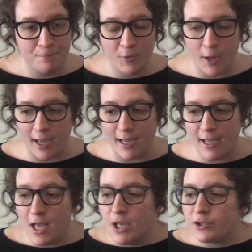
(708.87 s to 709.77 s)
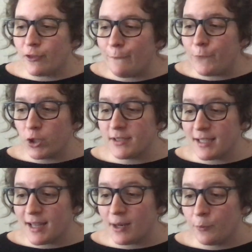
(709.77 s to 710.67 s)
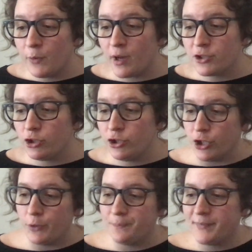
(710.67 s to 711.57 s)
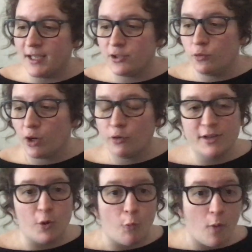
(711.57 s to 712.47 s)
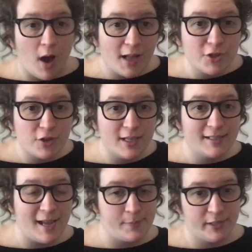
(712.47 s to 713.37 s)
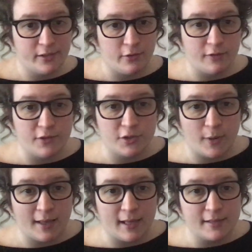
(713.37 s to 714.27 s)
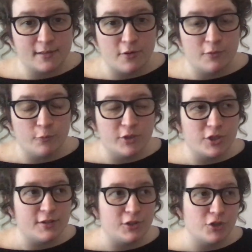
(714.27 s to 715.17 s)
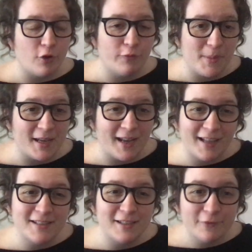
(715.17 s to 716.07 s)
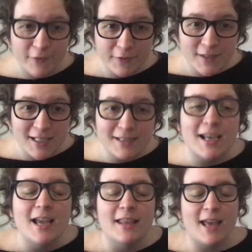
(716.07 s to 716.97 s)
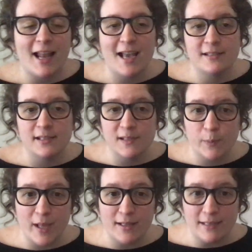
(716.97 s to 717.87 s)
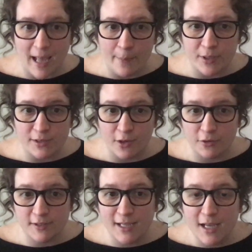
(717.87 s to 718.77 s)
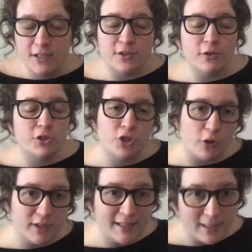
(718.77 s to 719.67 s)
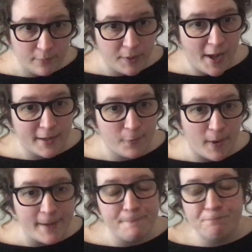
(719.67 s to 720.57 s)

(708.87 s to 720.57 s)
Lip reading: Okay, so the first thing that we want you to do is you are going to watch this episode of The Twilight Zone, which is a show from the 1950s that has suspense episodes. So the show is in black and white.